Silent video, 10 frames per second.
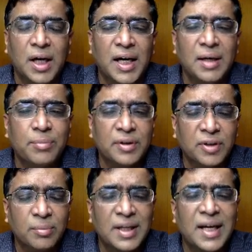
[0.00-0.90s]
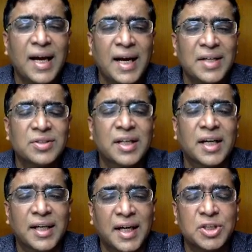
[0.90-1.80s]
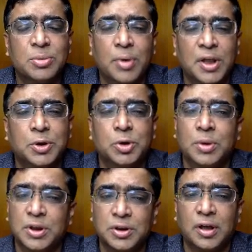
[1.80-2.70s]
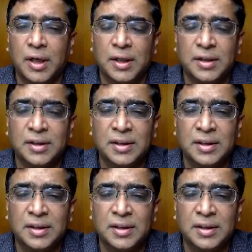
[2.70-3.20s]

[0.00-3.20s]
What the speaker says: and preferably has an attached bathroom or toilet.